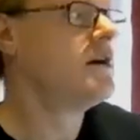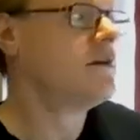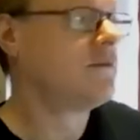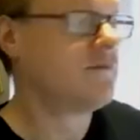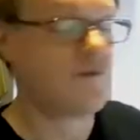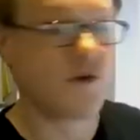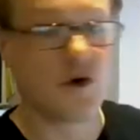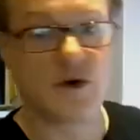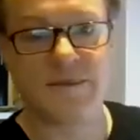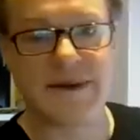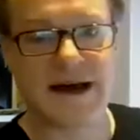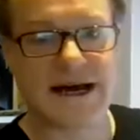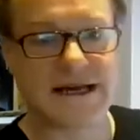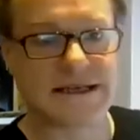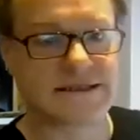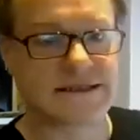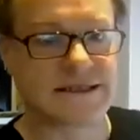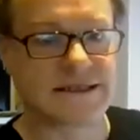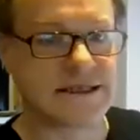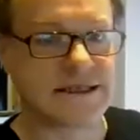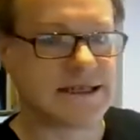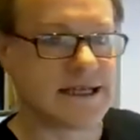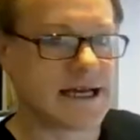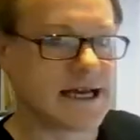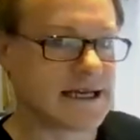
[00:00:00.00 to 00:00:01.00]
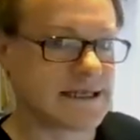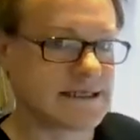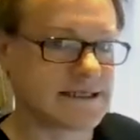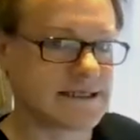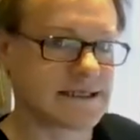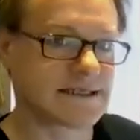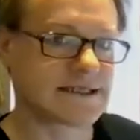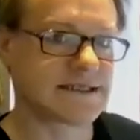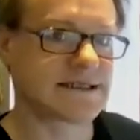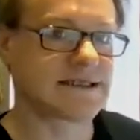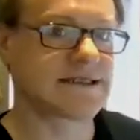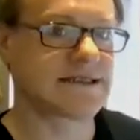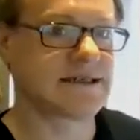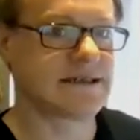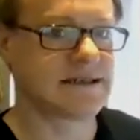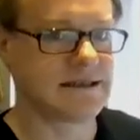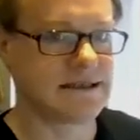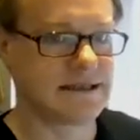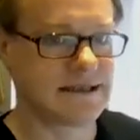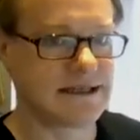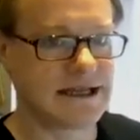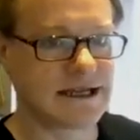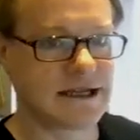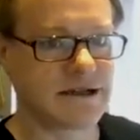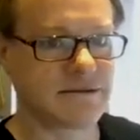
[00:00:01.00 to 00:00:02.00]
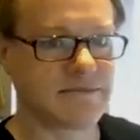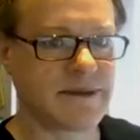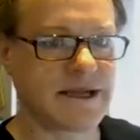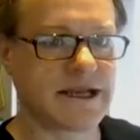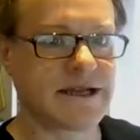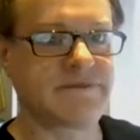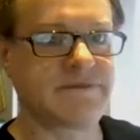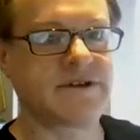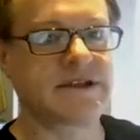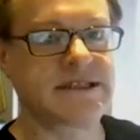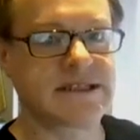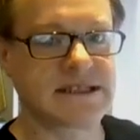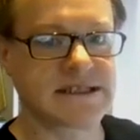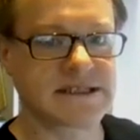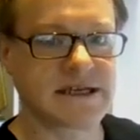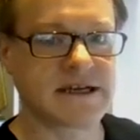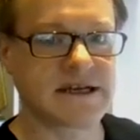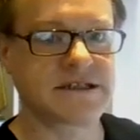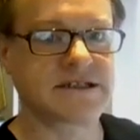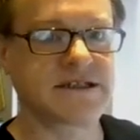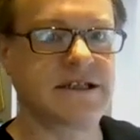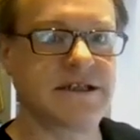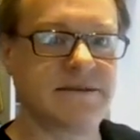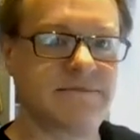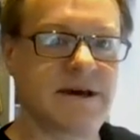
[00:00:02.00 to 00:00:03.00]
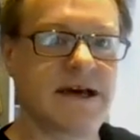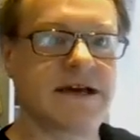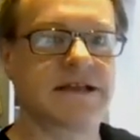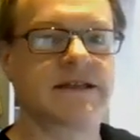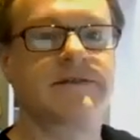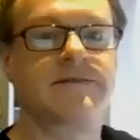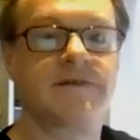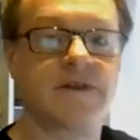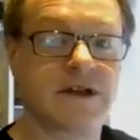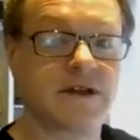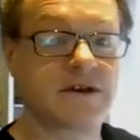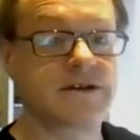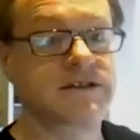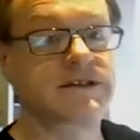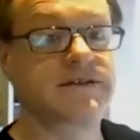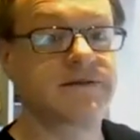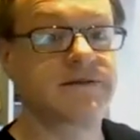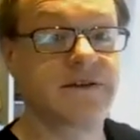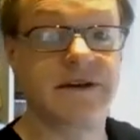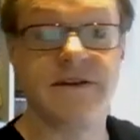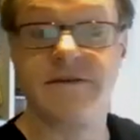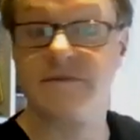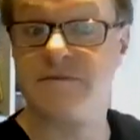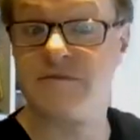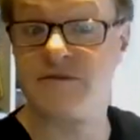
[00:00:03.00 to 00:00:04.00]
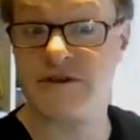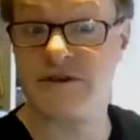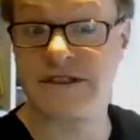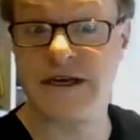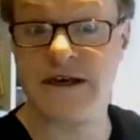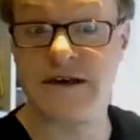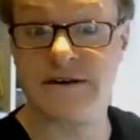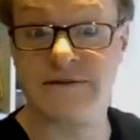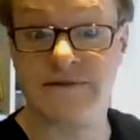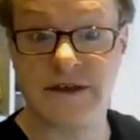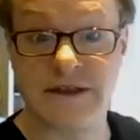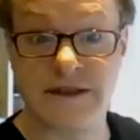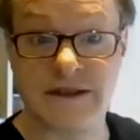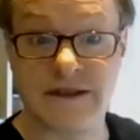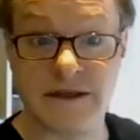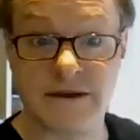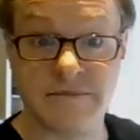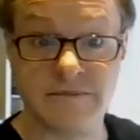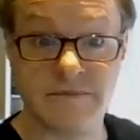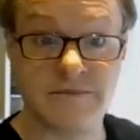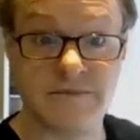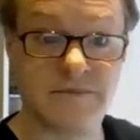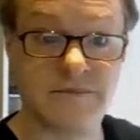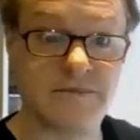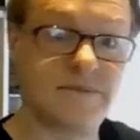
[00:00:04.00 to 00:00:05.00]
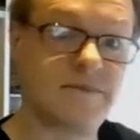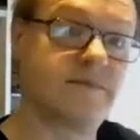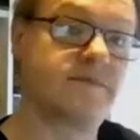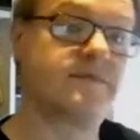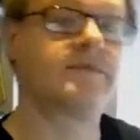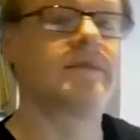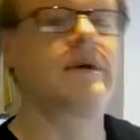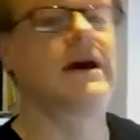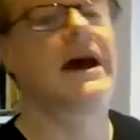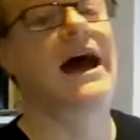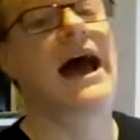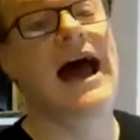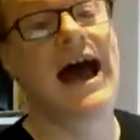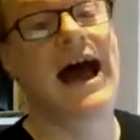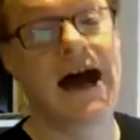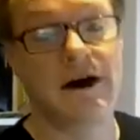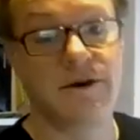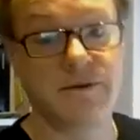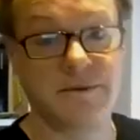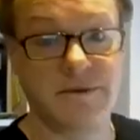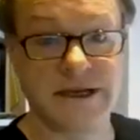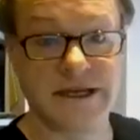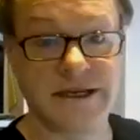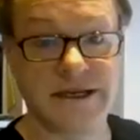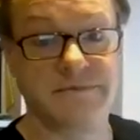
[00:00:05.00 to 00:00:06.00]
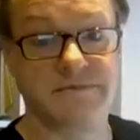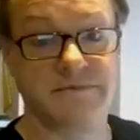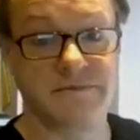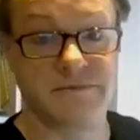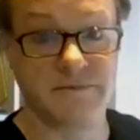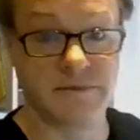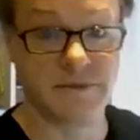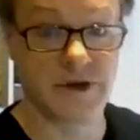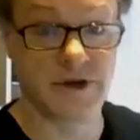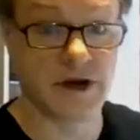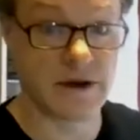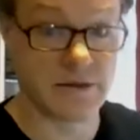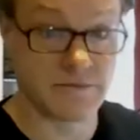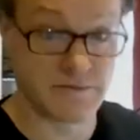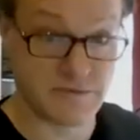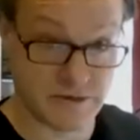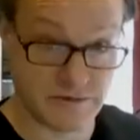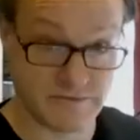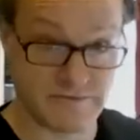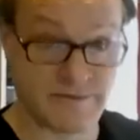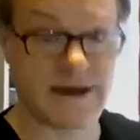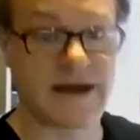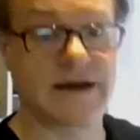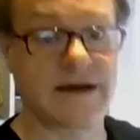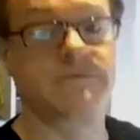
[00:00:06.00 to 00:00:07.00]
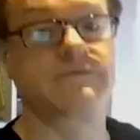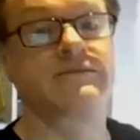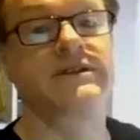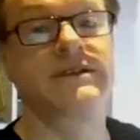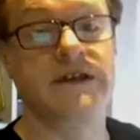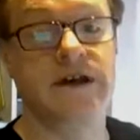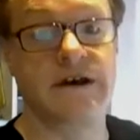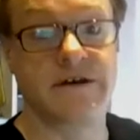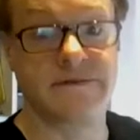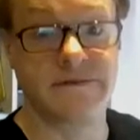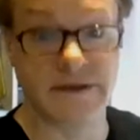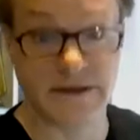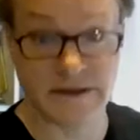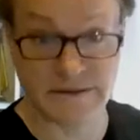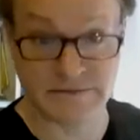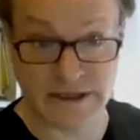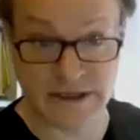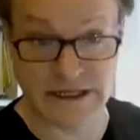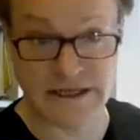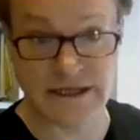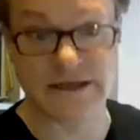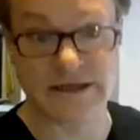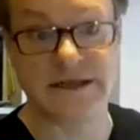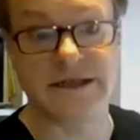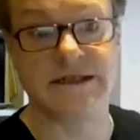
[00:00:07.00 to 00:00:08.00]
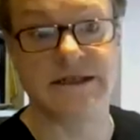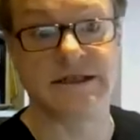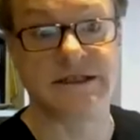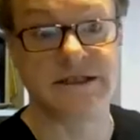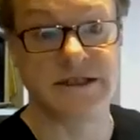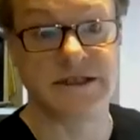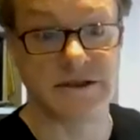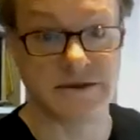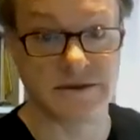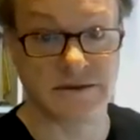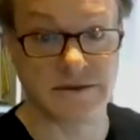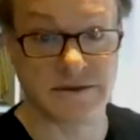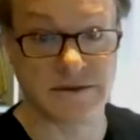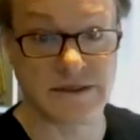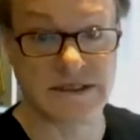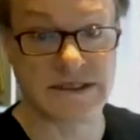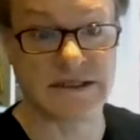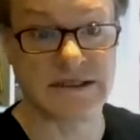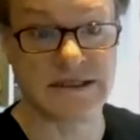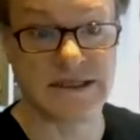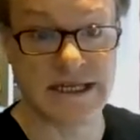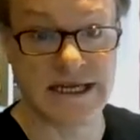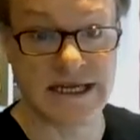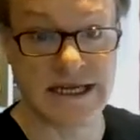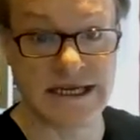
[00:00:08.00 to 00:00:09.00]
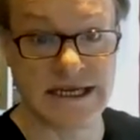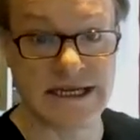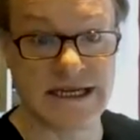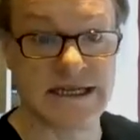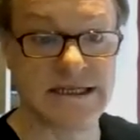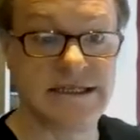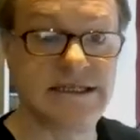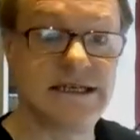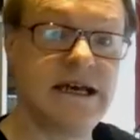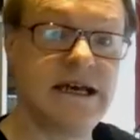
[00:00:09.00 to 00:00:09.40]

Formats of the disks, a little bit of a discussion about the philosophy of preserving them, how we can go about preserving them, including the tools needed,